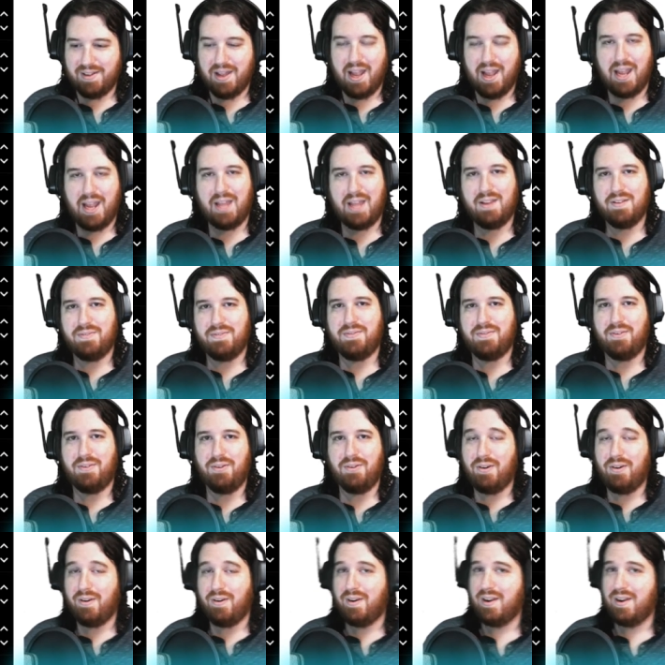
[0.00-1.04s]
Halo
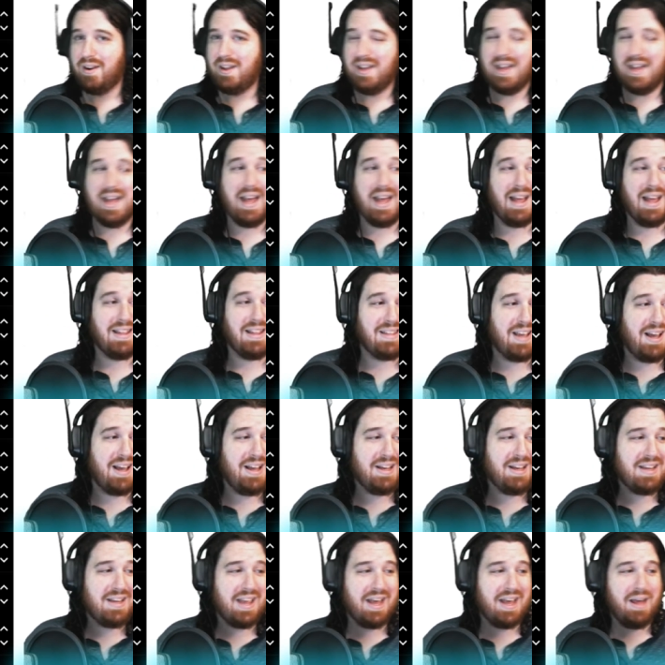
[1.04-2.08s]
4,
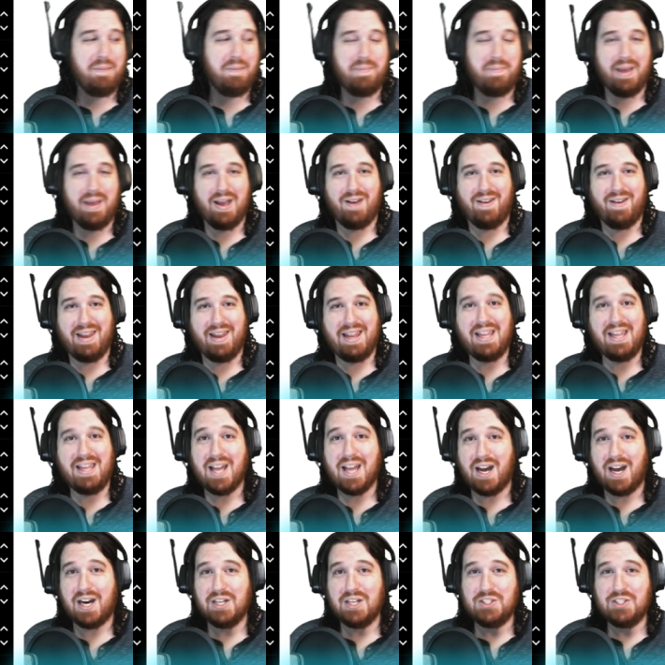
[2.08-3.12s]
talk about a
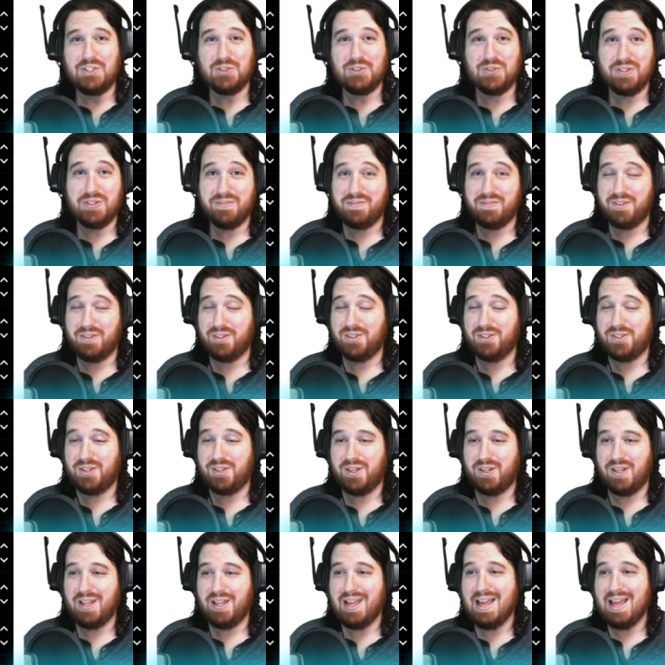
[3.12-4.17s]

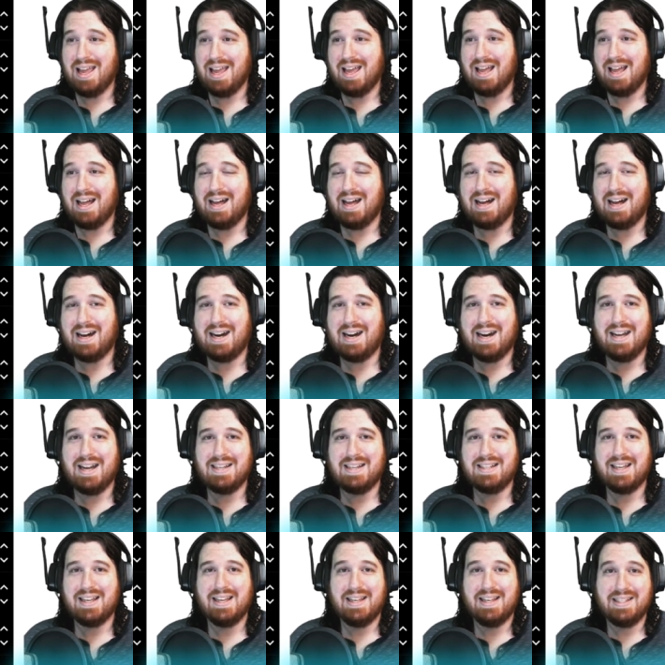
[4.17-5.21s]
controversial
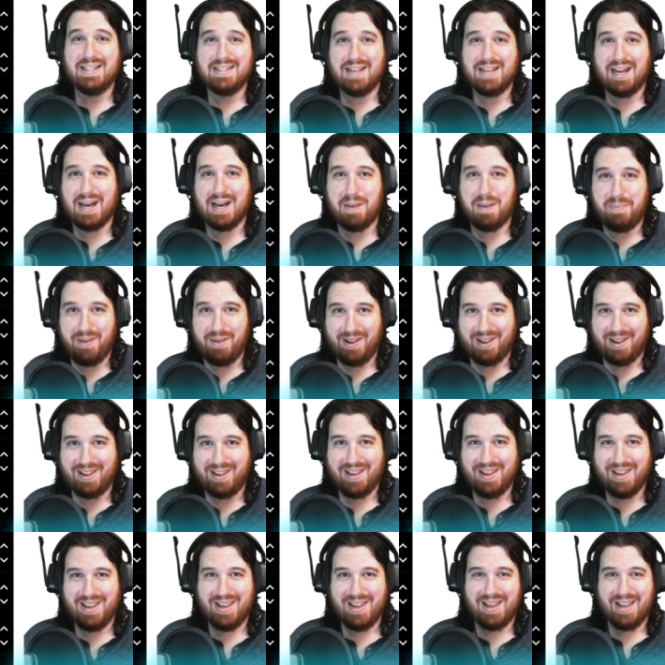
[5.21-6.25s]
hot topic
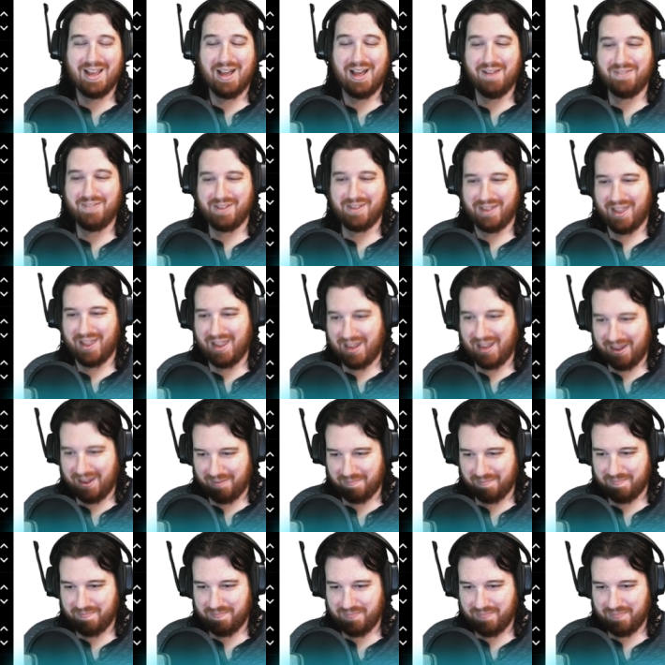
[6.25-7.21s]
of a game.